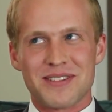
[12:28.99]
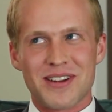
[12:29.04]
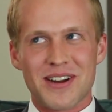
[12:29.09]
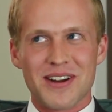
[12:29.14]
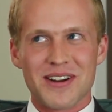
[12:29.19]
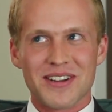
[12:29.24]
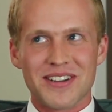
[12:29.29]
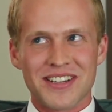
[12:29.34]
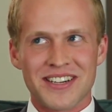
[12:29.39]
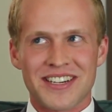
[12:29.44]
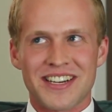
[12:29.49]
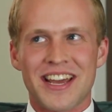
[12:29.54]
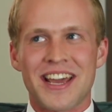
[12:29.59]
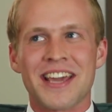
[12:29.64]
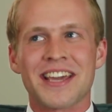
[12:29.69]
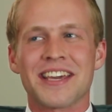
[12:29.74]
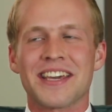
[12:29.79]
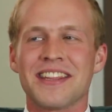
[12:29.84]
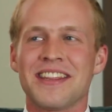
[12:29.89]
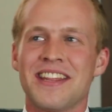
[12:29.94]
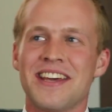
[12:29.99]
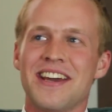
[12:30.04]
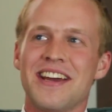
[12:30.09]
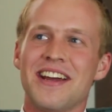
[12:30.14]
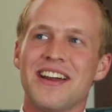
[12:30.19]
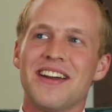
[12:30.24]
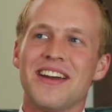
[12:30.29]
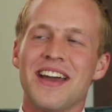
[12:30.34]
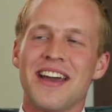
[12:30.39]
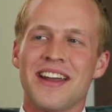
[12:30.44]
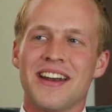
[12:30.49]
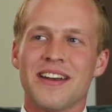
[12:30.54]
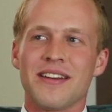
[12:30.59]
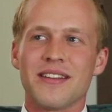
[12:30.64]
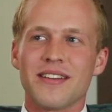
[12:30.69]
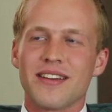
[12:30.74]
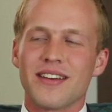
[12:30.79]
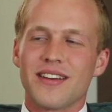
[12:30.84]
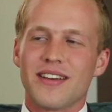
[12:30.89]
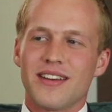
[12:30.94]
dark and dank in there, and